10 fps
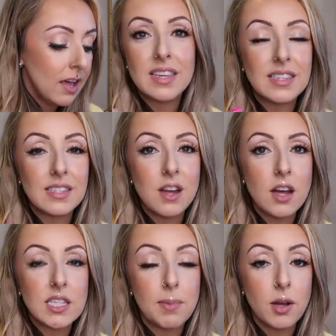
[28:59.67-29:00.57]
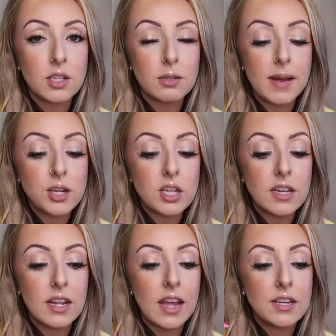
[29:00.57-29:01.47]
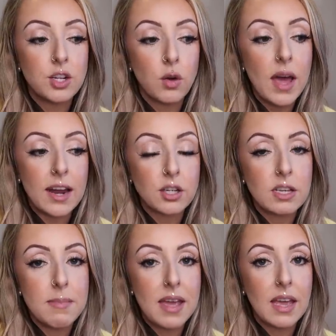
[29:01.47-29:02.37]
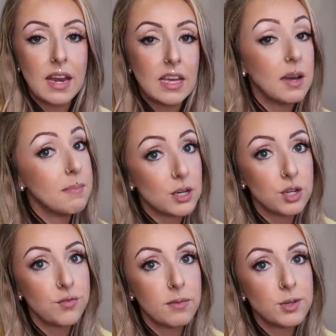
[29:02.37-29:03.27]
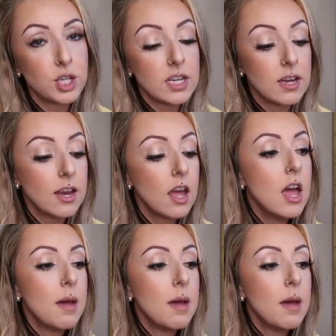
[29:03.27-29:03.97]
This is not sponsored by Shein and I don't actually make any commission from Shein,